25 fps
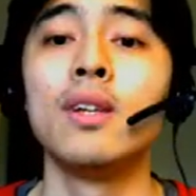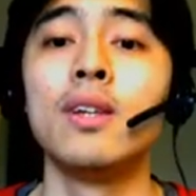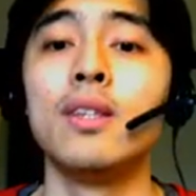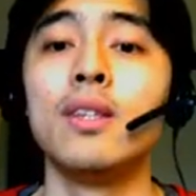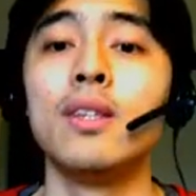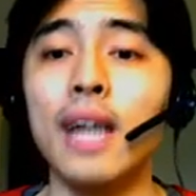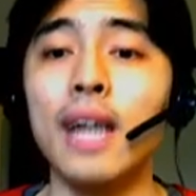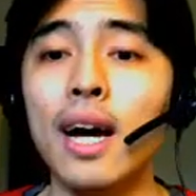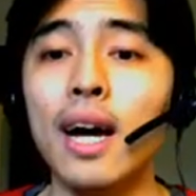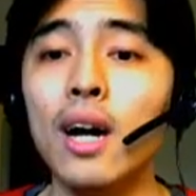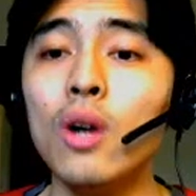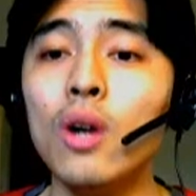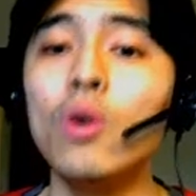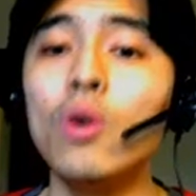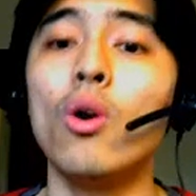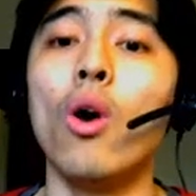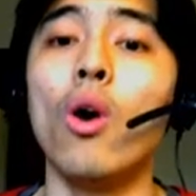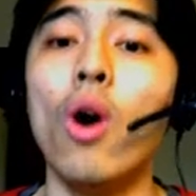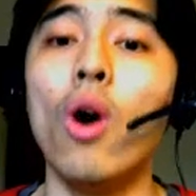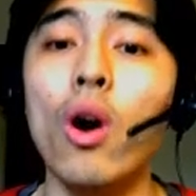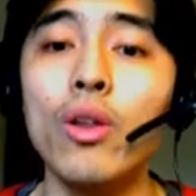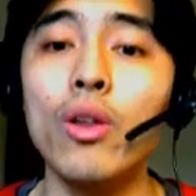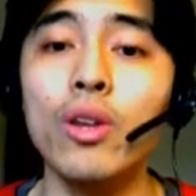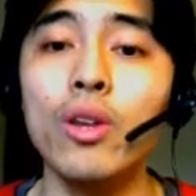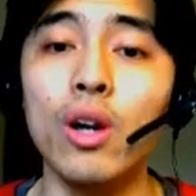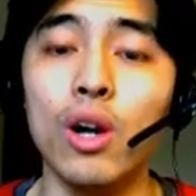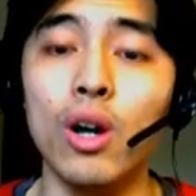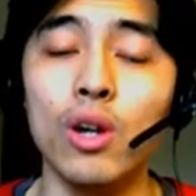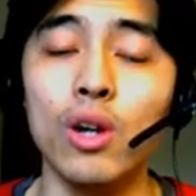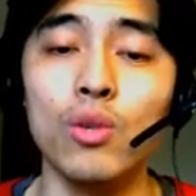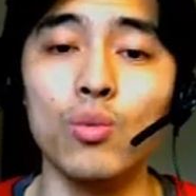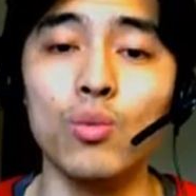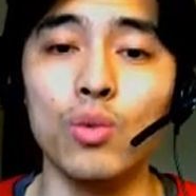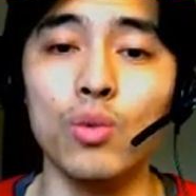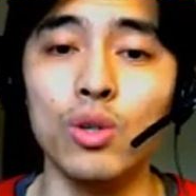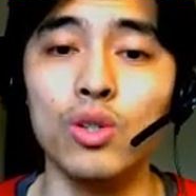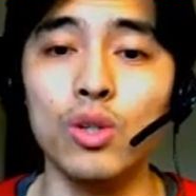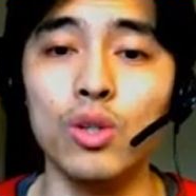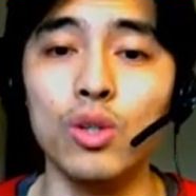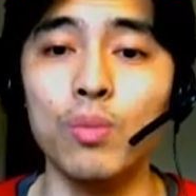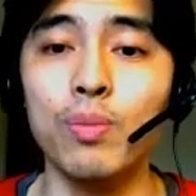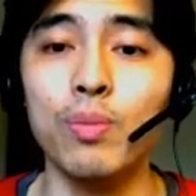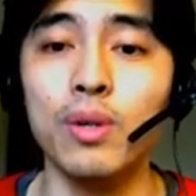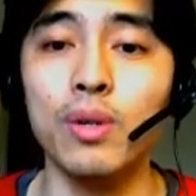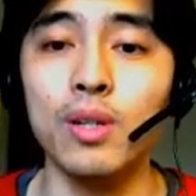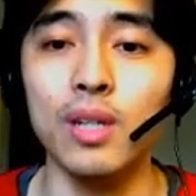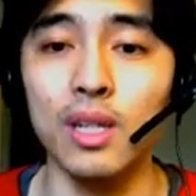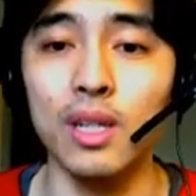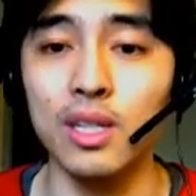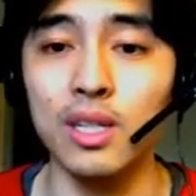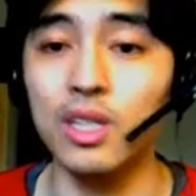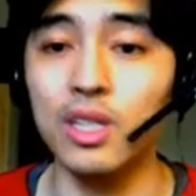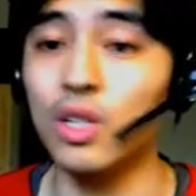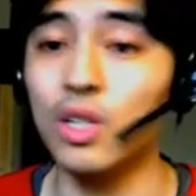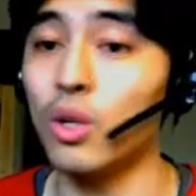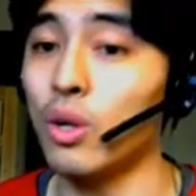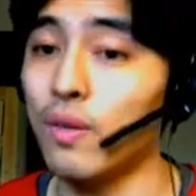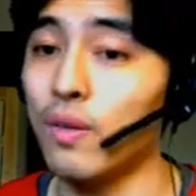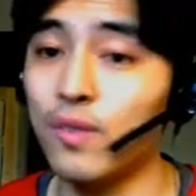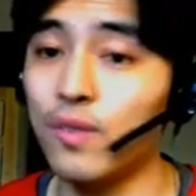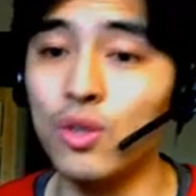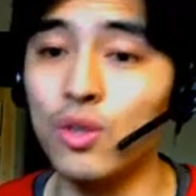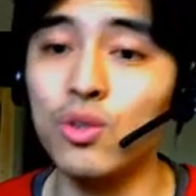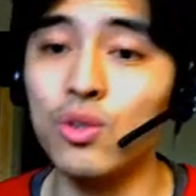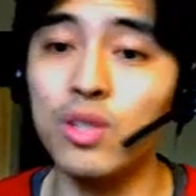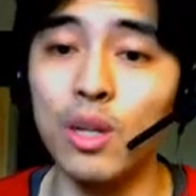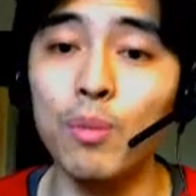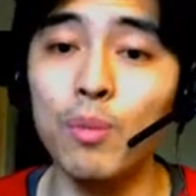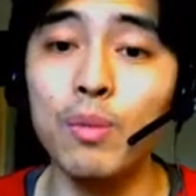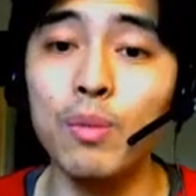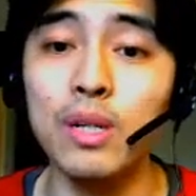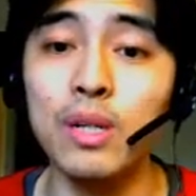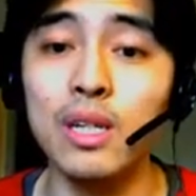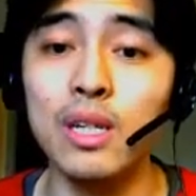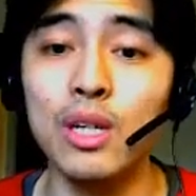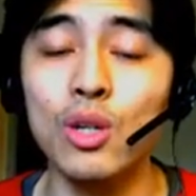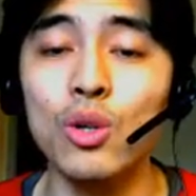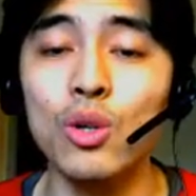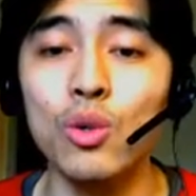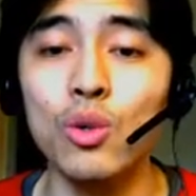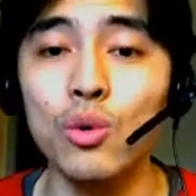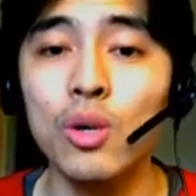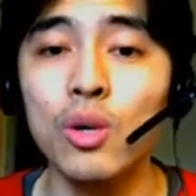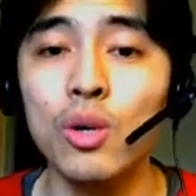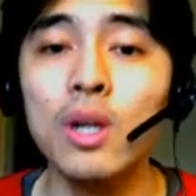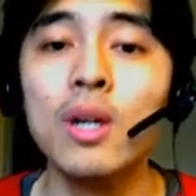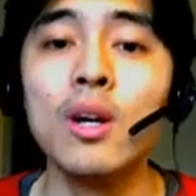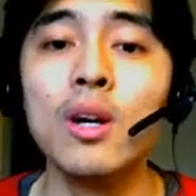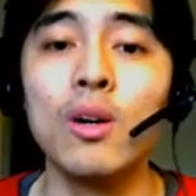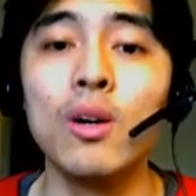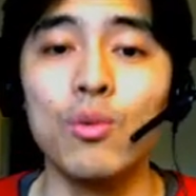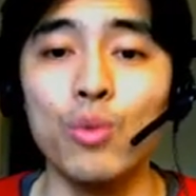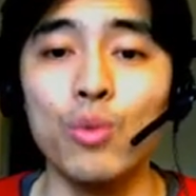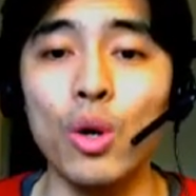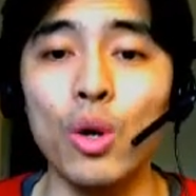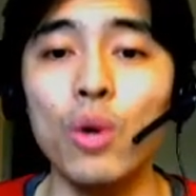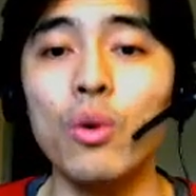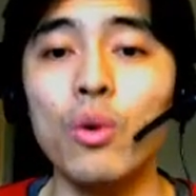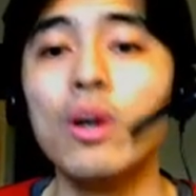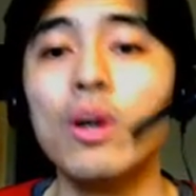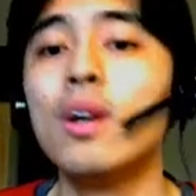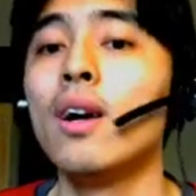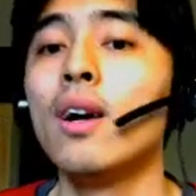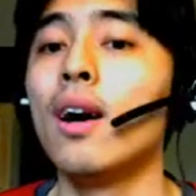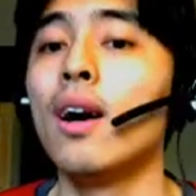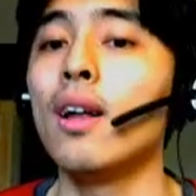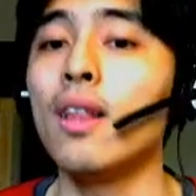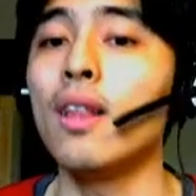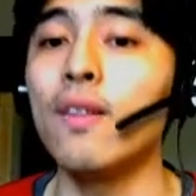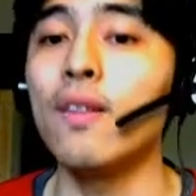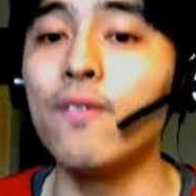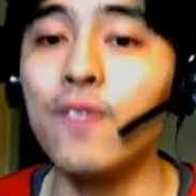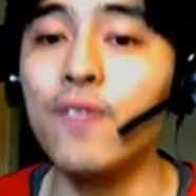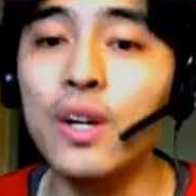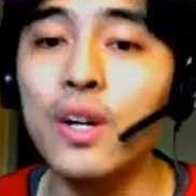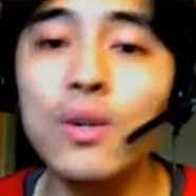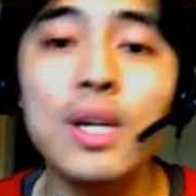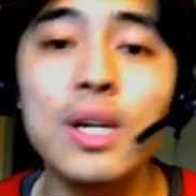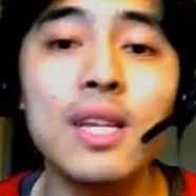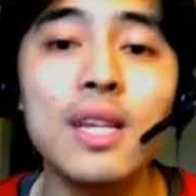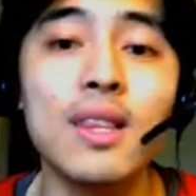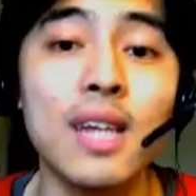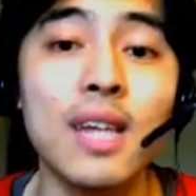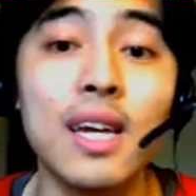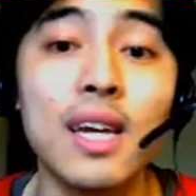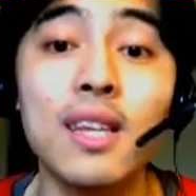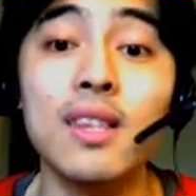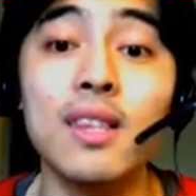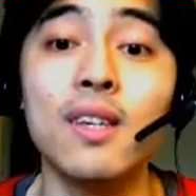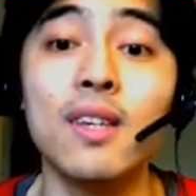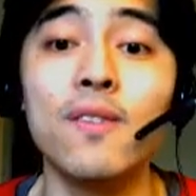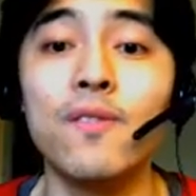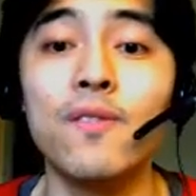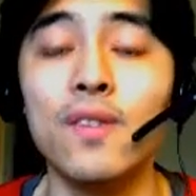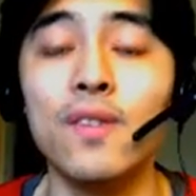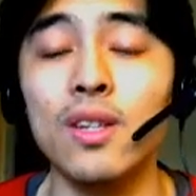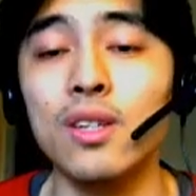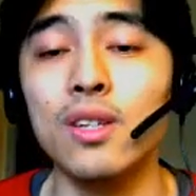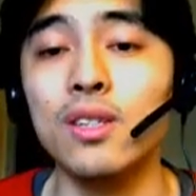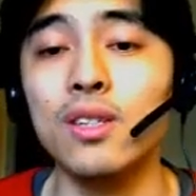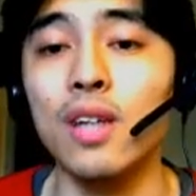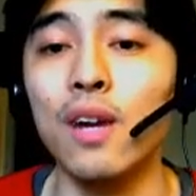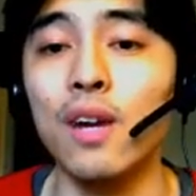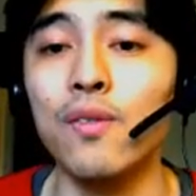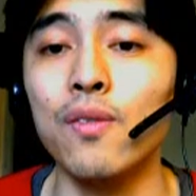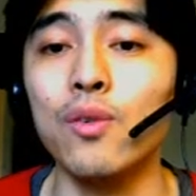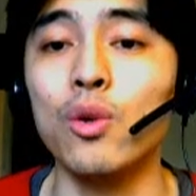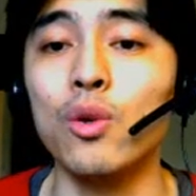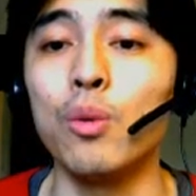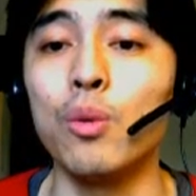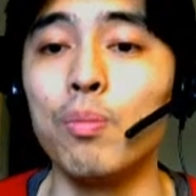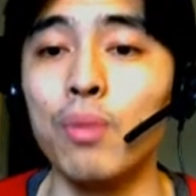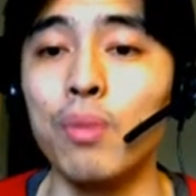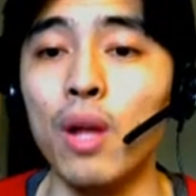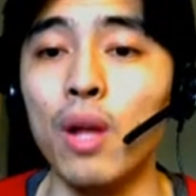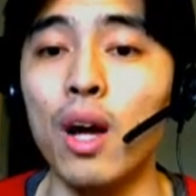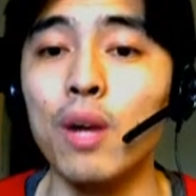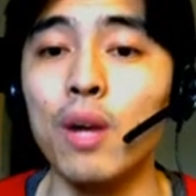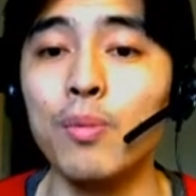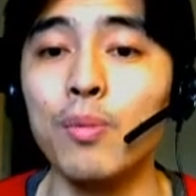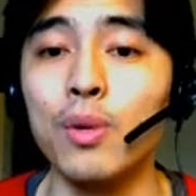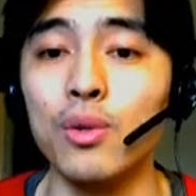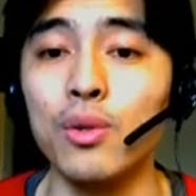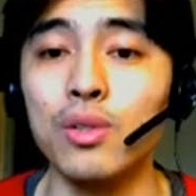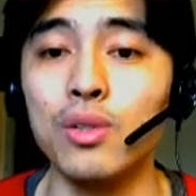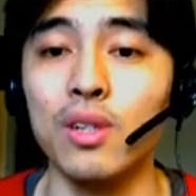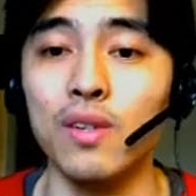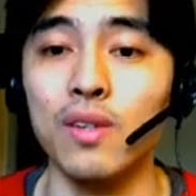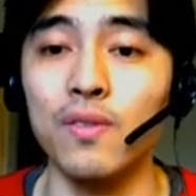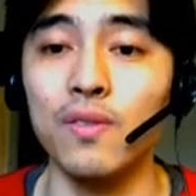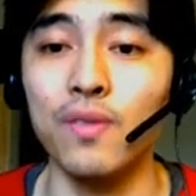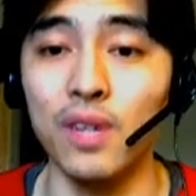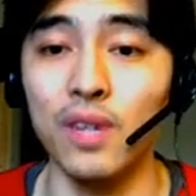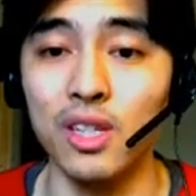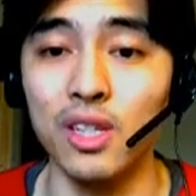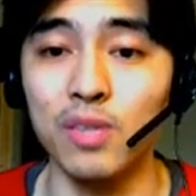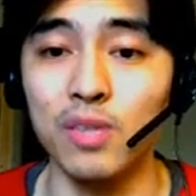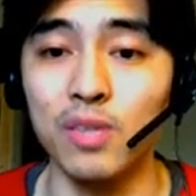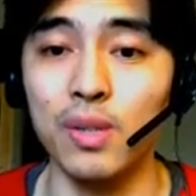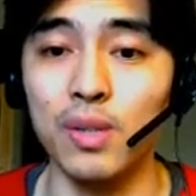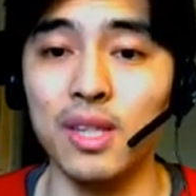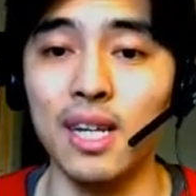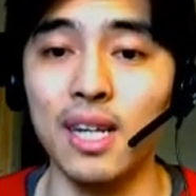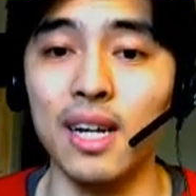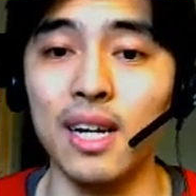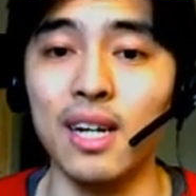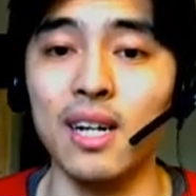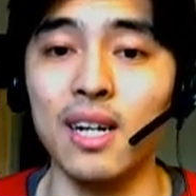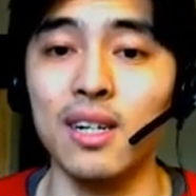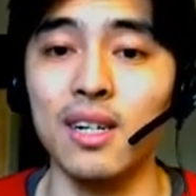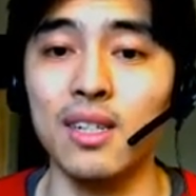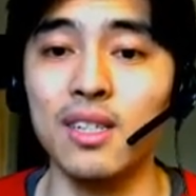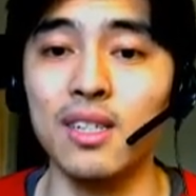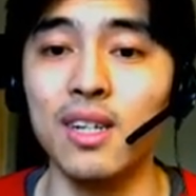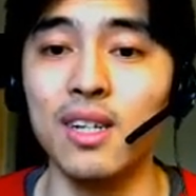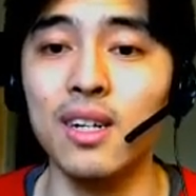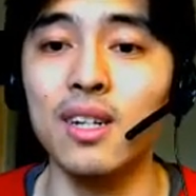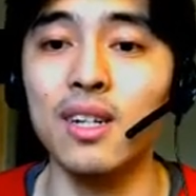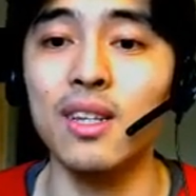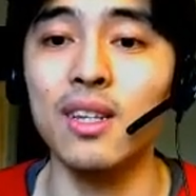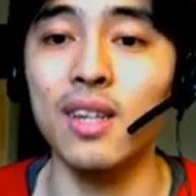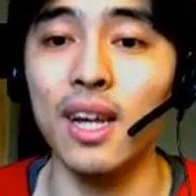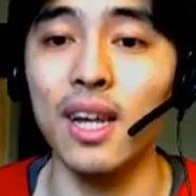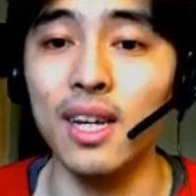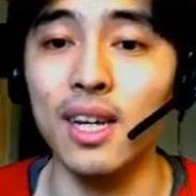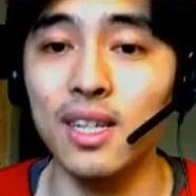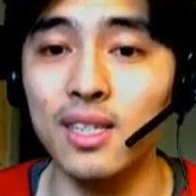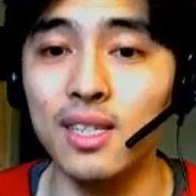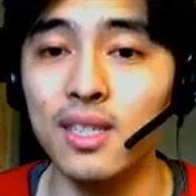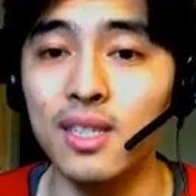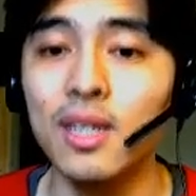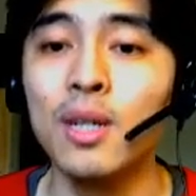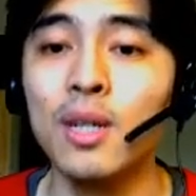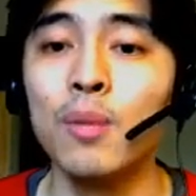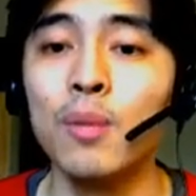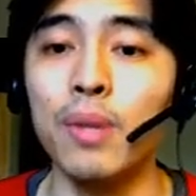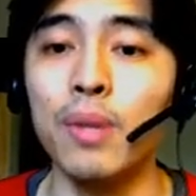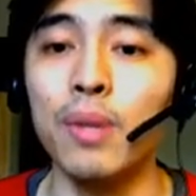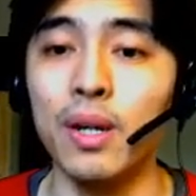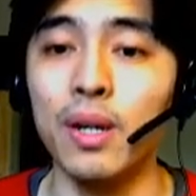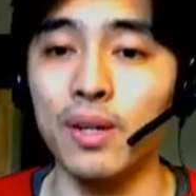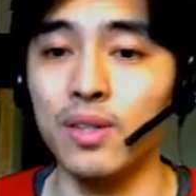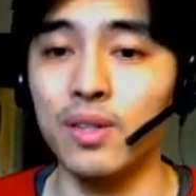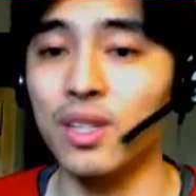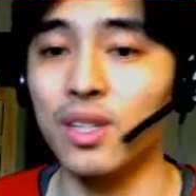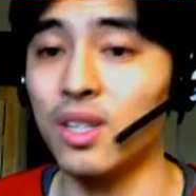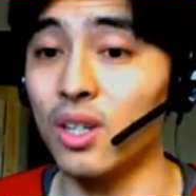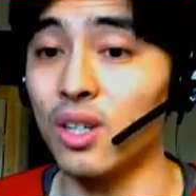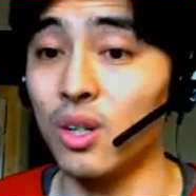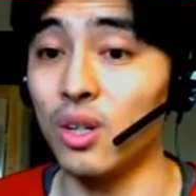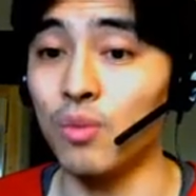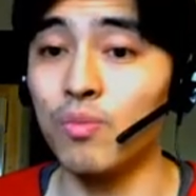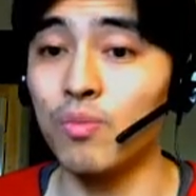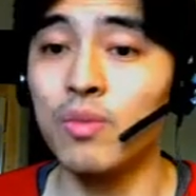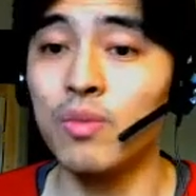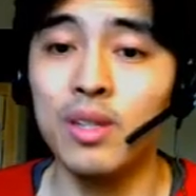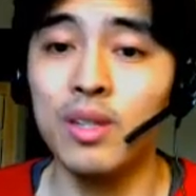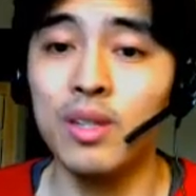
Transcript: now all the hard work you put in, you know, if you're somebody who wrote a very lengthy philosophical blog post on Facebook that got a ton of likes, but, you know,